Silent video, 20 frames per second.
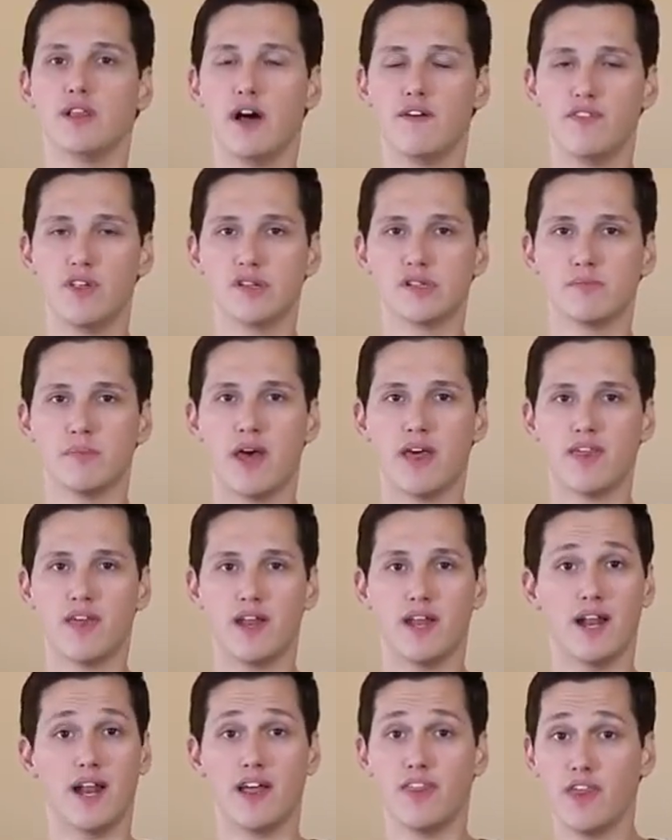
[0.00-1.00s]
love this
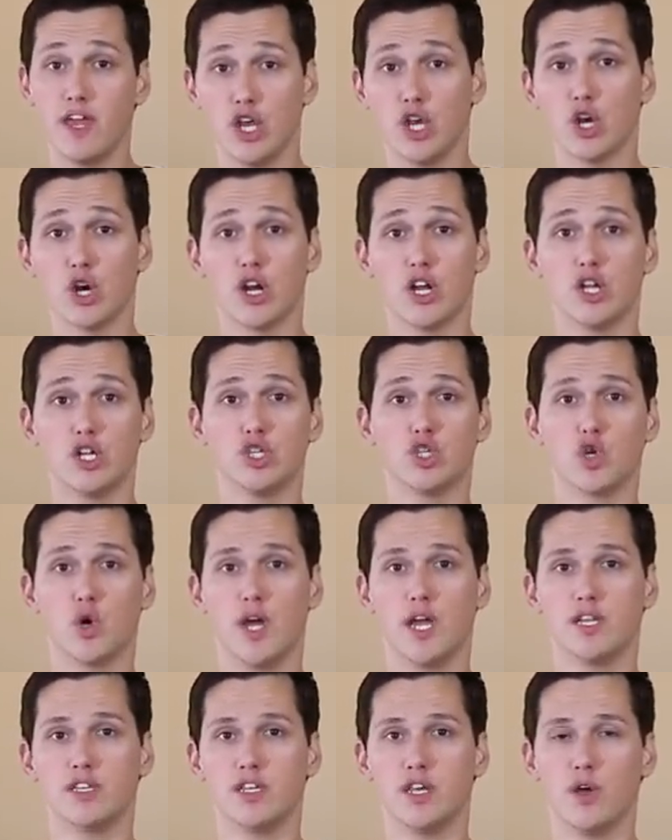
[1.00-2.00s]
method, and I think you're gonna
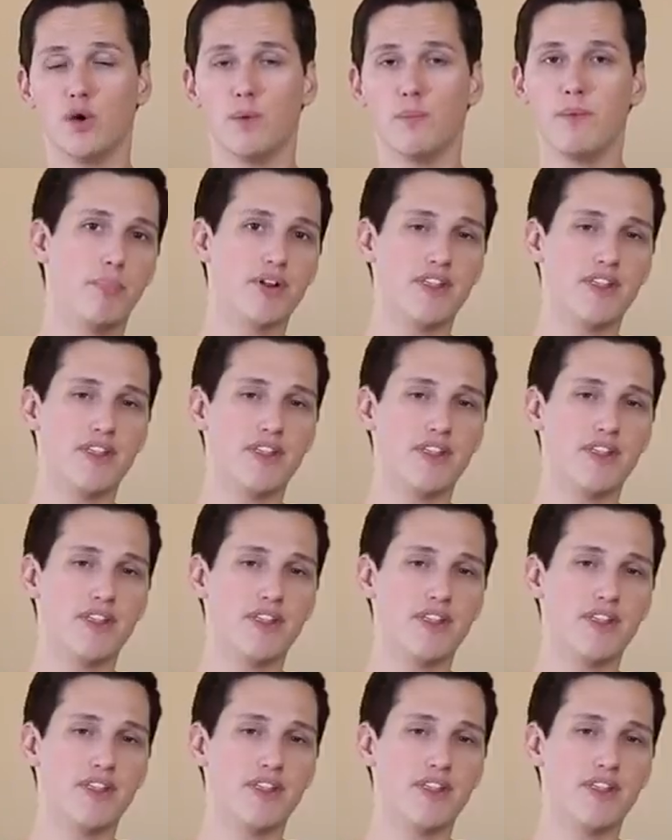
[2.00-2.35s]
enjoy it too.